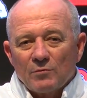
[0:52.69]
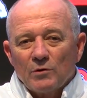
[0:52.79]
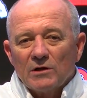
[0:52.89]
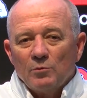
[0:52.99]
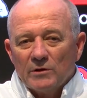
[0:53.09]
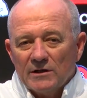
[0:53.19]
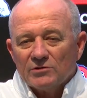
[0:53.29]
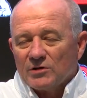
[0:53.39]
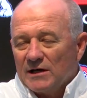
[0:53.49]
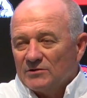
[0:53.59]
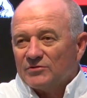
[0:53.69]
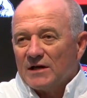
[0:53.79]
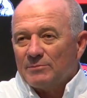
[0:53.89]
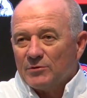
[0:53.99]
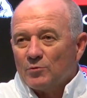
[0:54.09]
really went in trying to
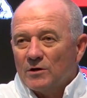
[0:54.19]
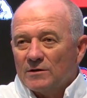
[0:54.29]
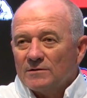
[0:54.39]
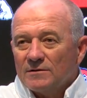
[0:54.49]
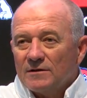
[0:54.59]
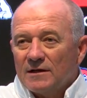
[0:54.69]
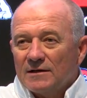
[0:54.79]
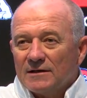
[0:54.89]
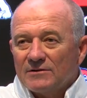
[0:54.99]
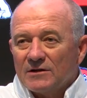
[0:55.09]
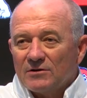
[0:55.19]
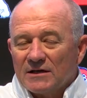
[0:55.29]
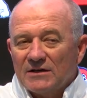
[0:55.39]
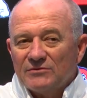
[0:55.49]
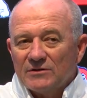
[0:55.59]
stop the run. And I thought our
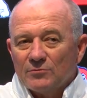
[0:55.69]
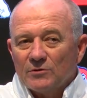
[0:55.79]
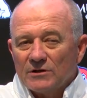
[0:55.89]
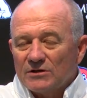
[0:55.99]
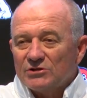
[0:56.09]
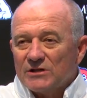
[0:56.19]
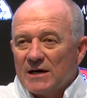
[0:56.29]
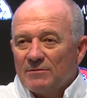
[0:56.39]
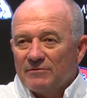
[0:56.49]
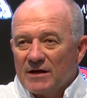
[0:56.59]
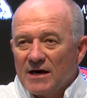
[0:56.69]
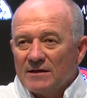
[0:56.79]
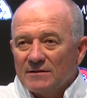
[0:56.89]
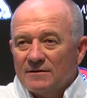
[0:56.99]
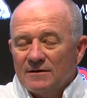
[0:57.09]
guys did a really good job of
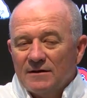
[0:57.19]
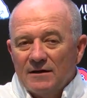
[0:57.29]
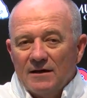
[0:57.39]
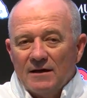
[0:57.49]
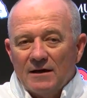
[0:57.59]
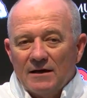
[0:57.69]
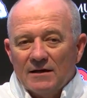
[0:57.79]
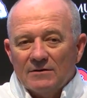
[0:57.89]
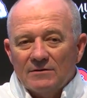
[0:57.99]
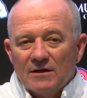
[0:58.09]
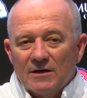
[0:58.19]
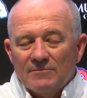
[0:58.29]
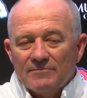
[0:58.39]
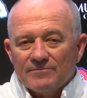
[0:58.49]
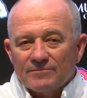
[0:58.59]
that.
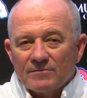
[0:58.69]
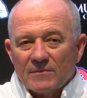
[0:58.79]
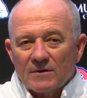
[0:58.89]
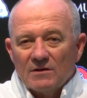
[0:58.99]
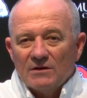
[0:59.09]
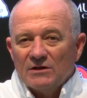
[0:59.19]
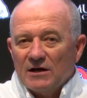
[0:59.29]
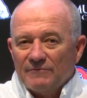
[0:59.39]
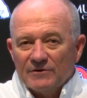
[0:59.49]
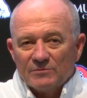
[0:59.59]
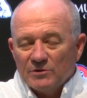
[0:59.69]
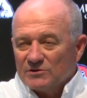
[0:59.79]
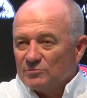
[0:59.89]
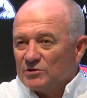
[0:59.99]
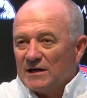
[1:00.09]
And then the offense put
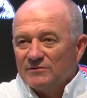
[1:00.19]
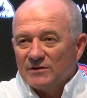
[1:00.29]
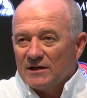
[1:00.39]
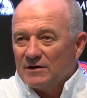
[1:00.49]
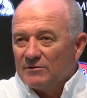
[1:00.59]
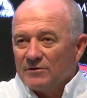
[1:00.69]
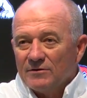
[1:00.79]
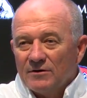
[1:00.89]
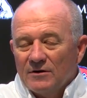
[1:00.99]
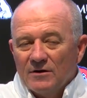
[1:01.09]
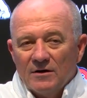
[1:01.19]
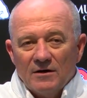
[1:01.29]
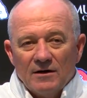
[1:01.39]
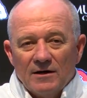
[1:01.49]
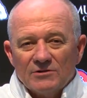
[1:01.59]
some drive together.
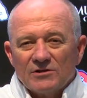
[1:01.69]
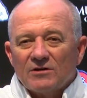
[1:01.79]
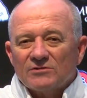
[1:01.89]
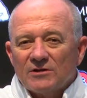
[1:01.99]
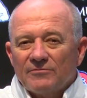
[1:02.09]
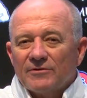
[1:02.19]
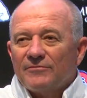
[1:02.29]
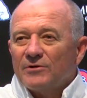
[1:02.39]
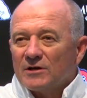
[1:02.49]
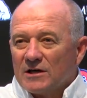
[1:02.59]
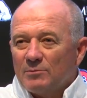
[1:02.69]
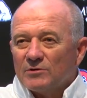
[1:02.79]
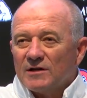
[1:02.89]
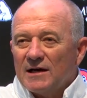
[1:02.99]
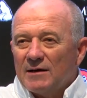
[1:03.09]
Shot ourselves in the foot a
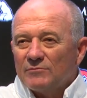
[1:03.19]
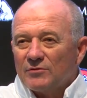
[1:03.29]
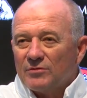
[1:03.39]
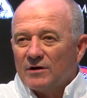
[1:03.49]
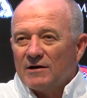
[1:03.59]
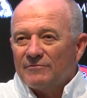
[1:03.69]
couple times with the